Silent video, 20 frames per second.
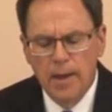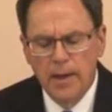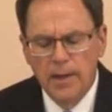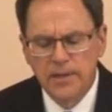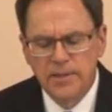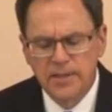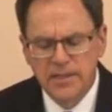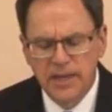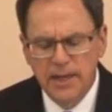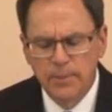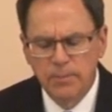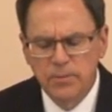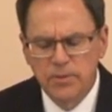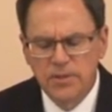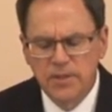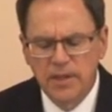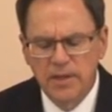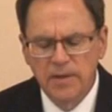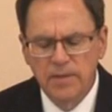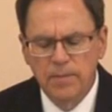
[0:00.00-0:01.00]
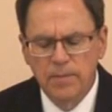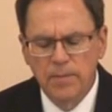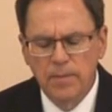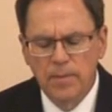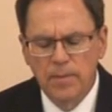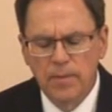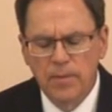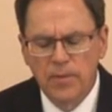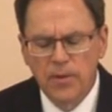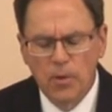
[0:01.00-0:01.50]
It seems that
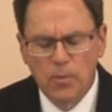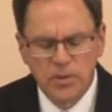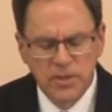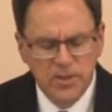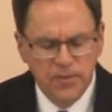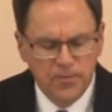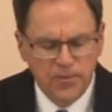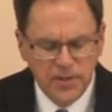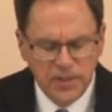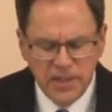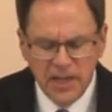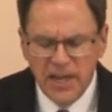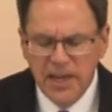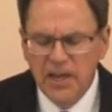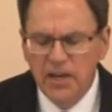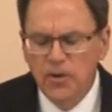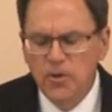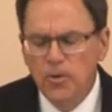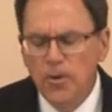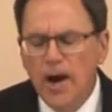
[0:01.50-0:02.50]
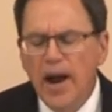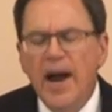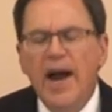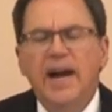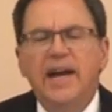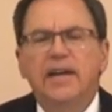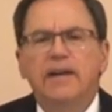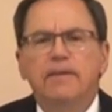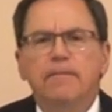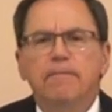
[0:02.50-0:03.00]
there was a fatigue
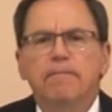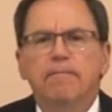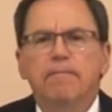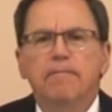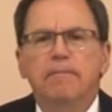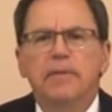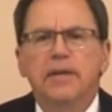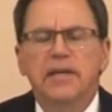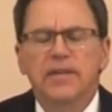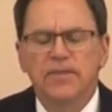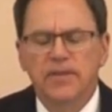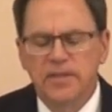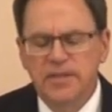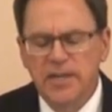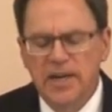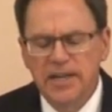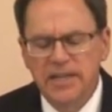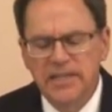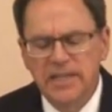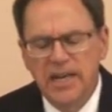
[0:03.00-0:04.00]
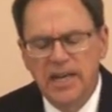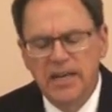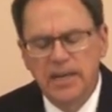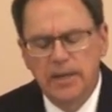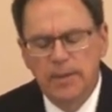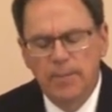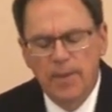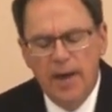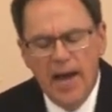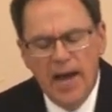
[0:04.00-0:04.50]
crack in the
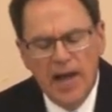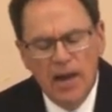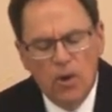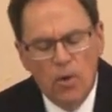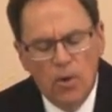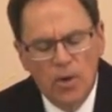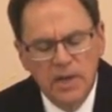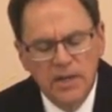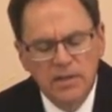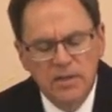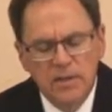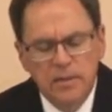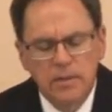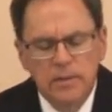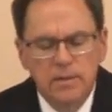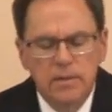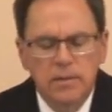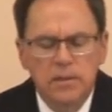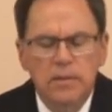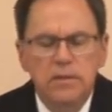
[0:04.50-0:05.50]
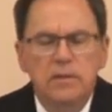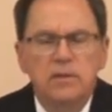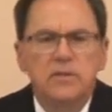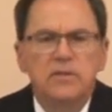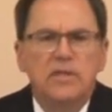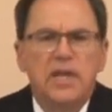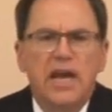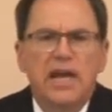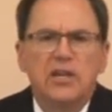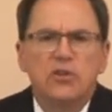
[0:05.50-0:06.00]
titanium alloy
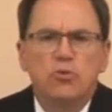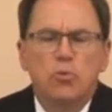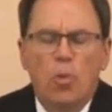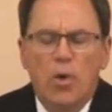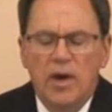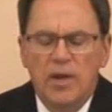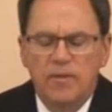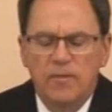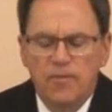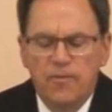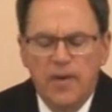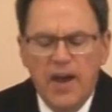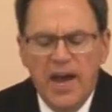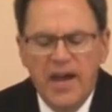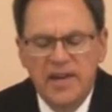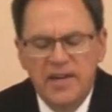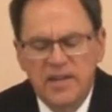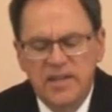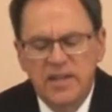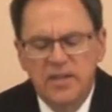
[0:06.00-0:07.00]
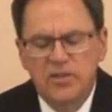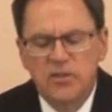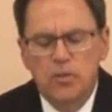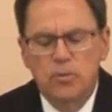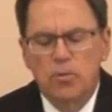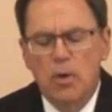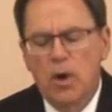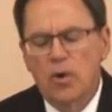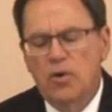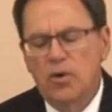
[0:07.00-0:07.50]
stage 1 fan disc
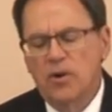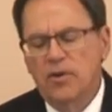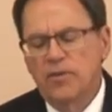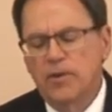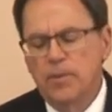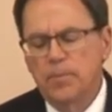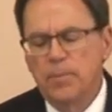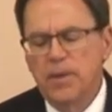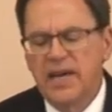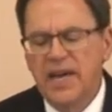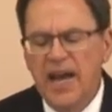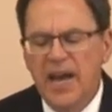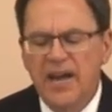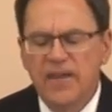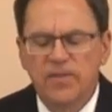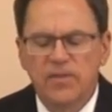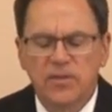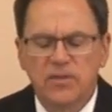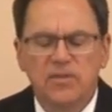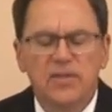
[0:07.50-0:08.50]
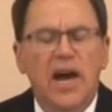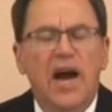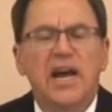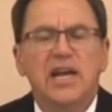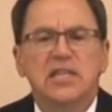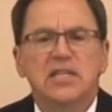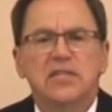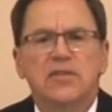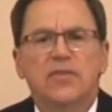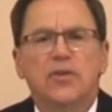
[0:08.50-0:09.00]
rotor that began the
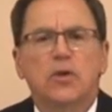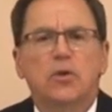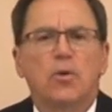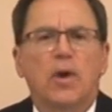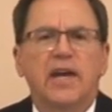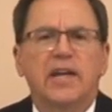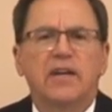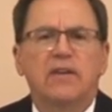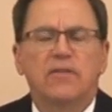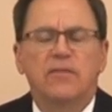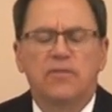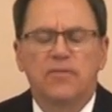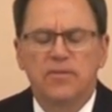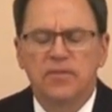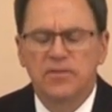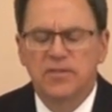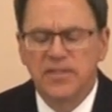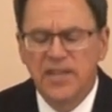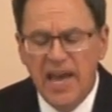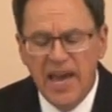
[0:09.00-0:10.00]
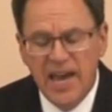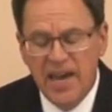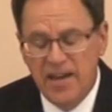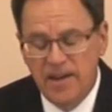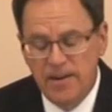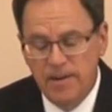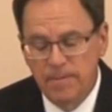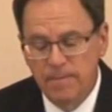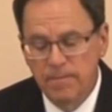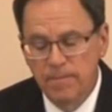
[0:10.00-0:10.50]
size of a grain of
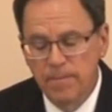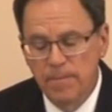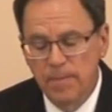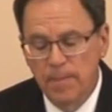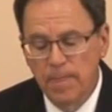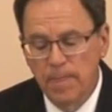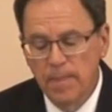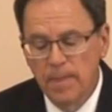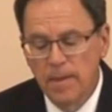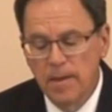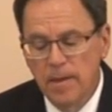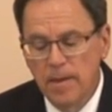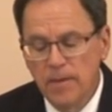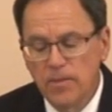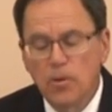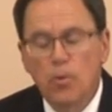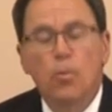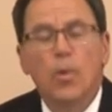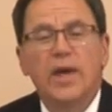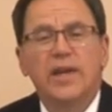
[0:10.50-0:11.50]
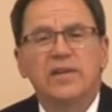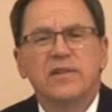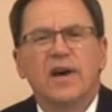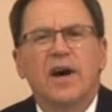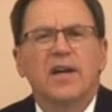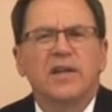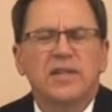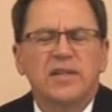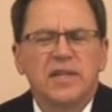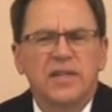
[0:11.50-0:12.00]
sand that went
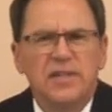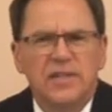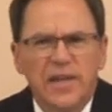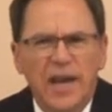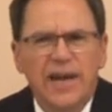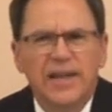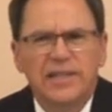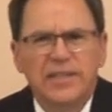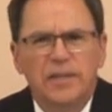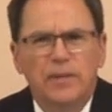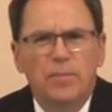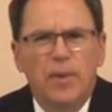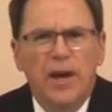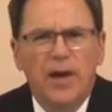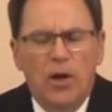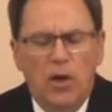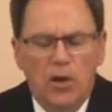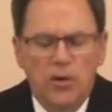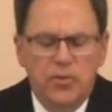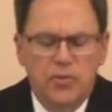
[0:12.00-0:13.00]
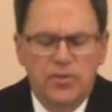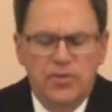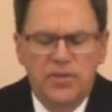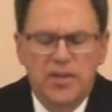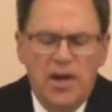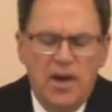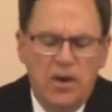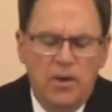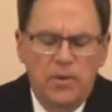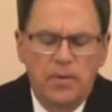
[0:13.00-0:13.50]
undetected by
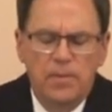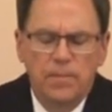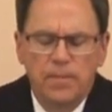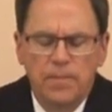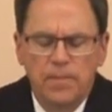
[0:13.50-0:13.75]
ultrasound.